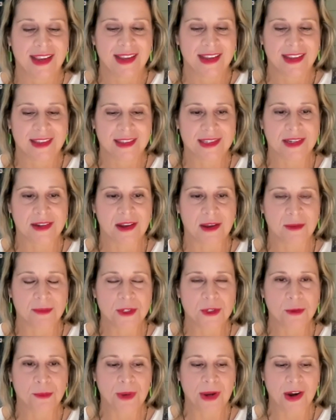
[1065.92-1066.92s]
is to come
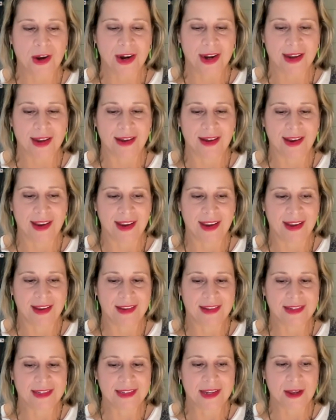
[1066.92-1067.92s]
to America.
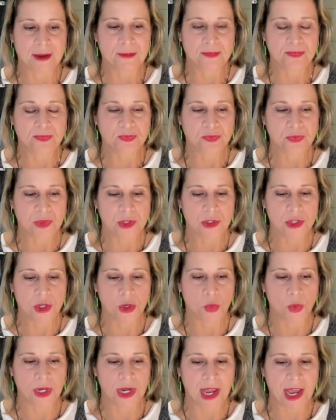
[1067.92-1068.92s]
And um, so
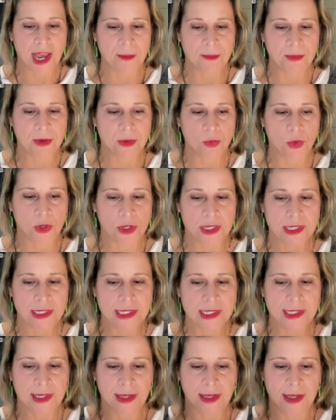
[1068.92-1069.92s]
what happened
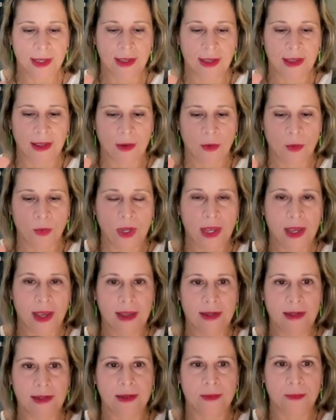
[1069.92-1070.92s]
was we
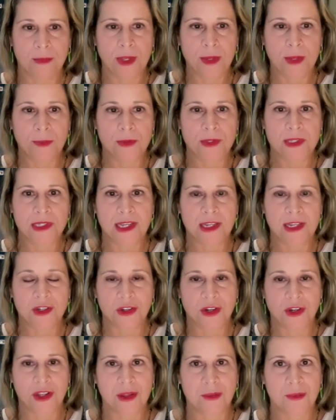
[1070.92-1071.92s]
had people
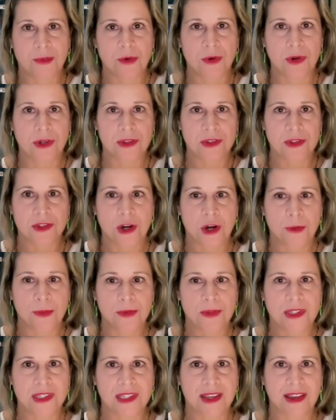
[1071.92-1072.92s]
stationed on the port and
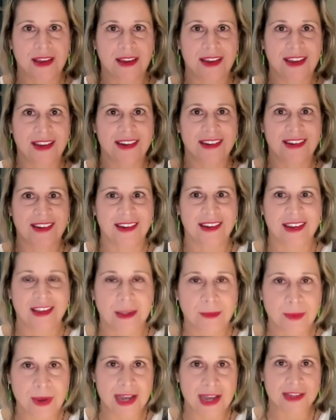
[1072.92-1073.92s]
starboard side in
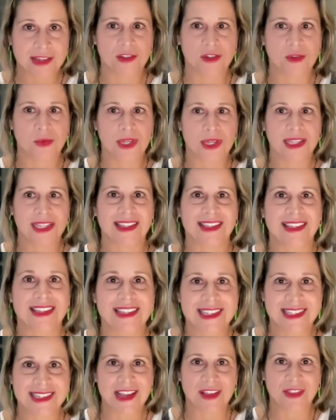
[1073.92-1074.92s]
the passageway that
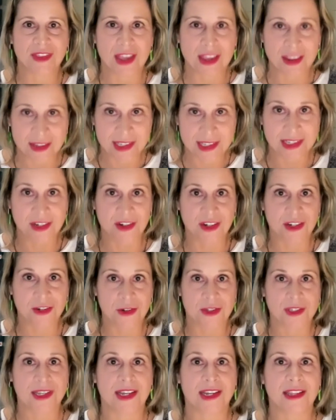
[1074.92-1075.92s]
leads down the exterior
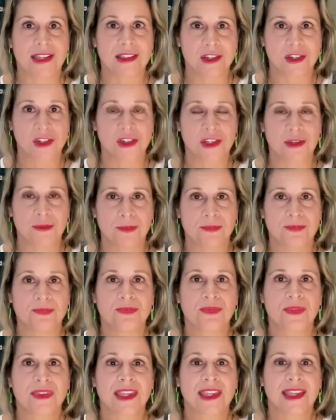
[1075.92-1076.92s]
side of the ship.
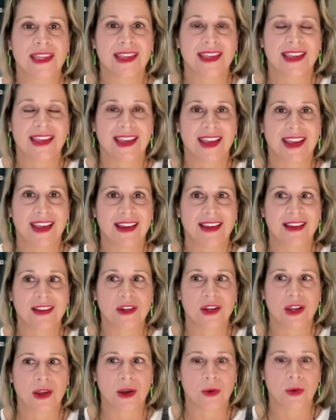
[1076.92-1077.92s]

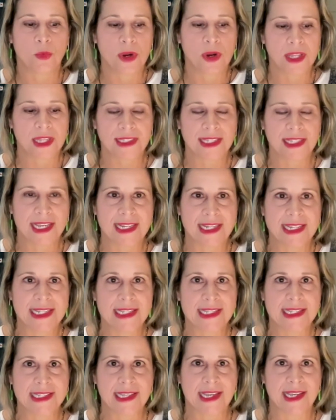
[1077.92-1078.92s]
And one of the
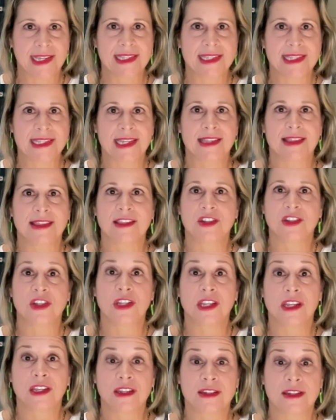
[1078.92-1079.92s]
ladies had said that she
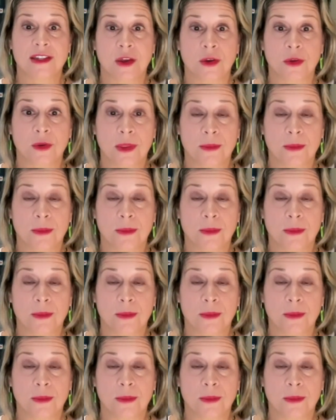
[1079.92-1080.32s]
needed to go to